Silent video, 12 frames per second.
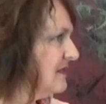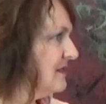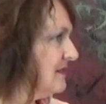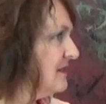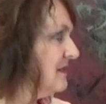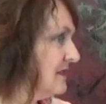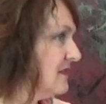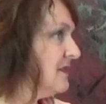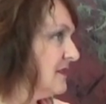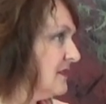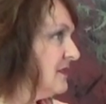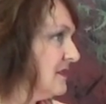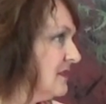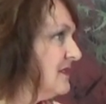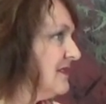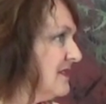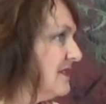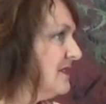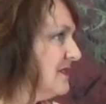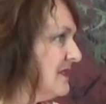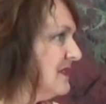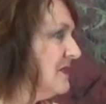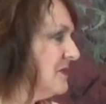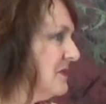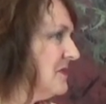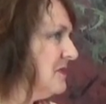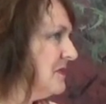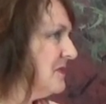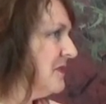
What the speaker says: fell on very, very severe financial hardship.